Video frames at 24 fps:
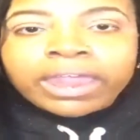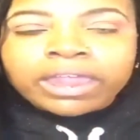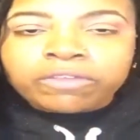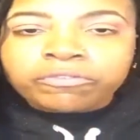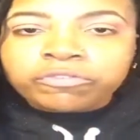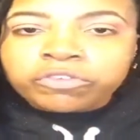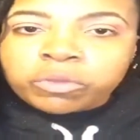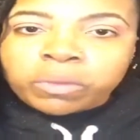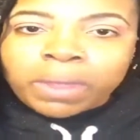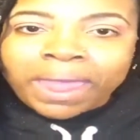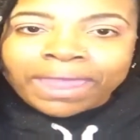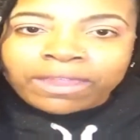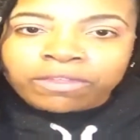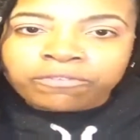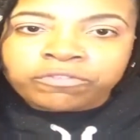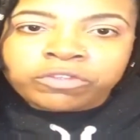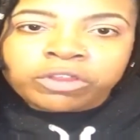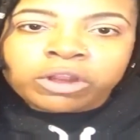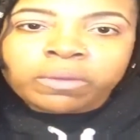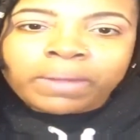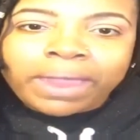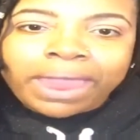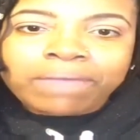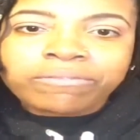If you ha- if
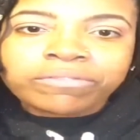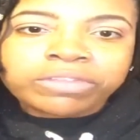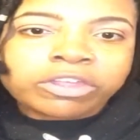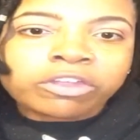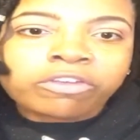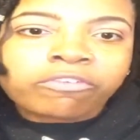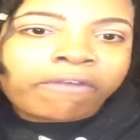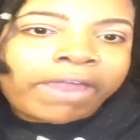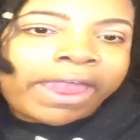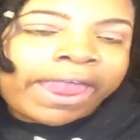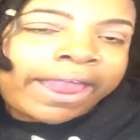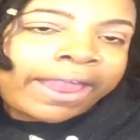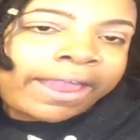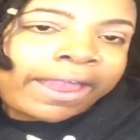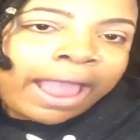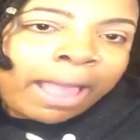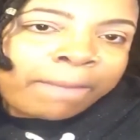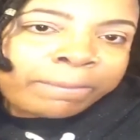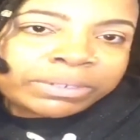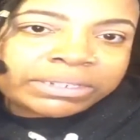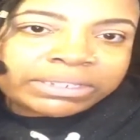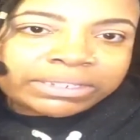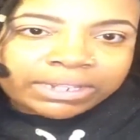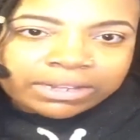you don't have any gray,
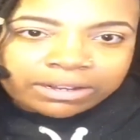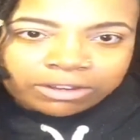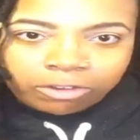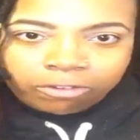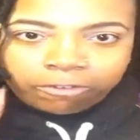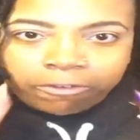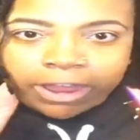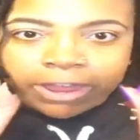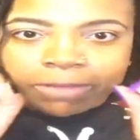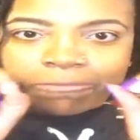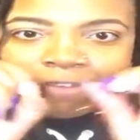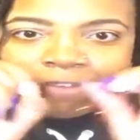I'ma send gray